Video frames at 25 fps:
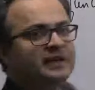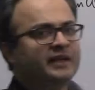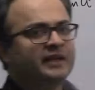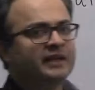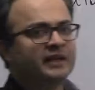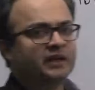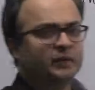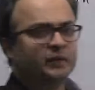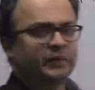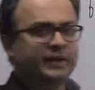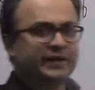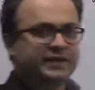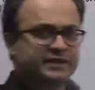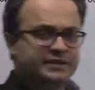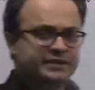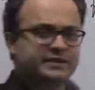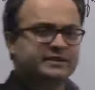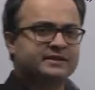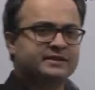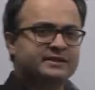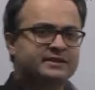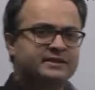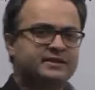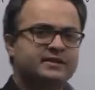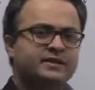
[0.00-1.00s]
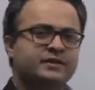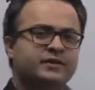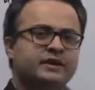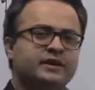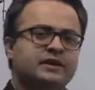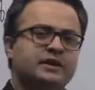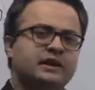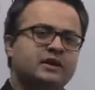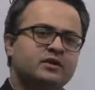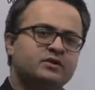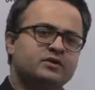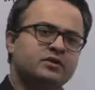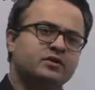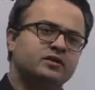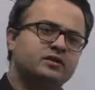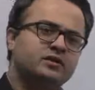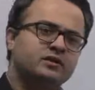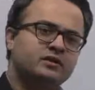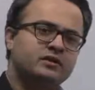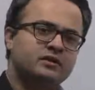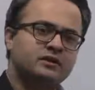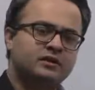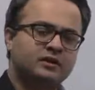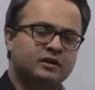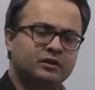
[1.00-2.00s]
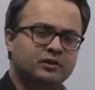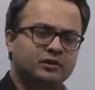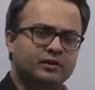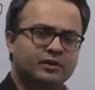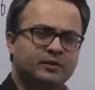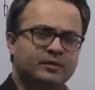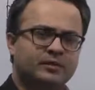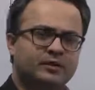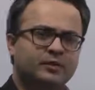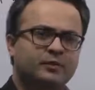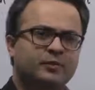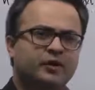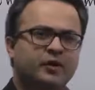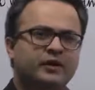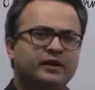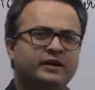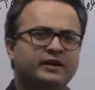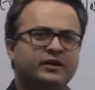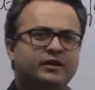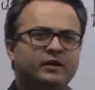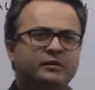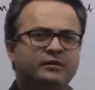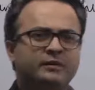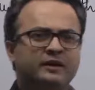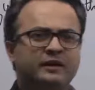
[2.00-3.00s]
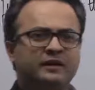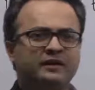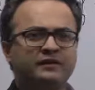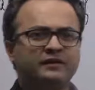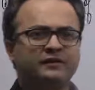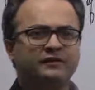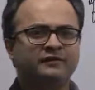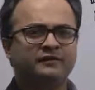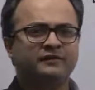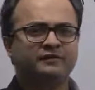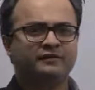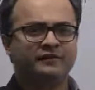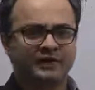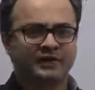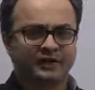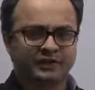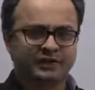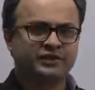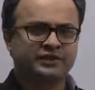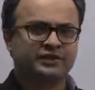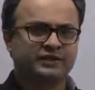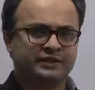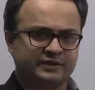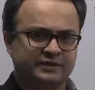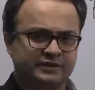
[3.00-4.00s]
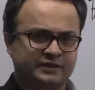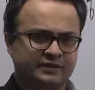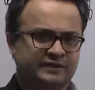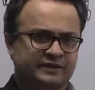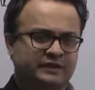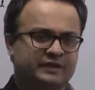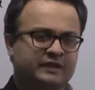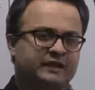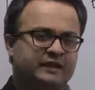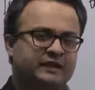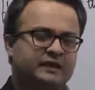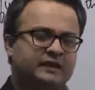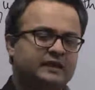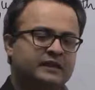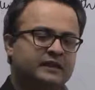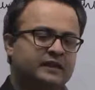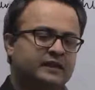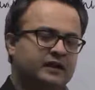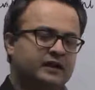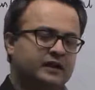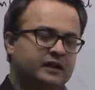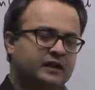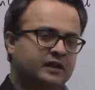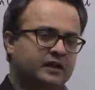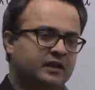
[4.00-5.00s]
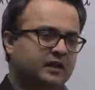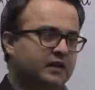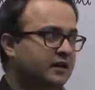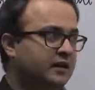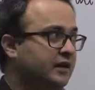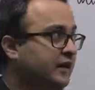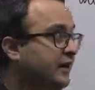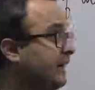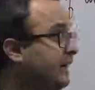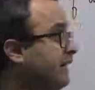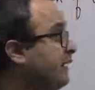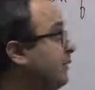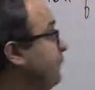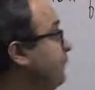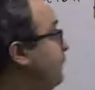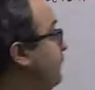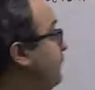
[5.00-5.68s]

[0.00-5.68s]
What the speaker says: equations, you can now start talking about polynomial functions. And a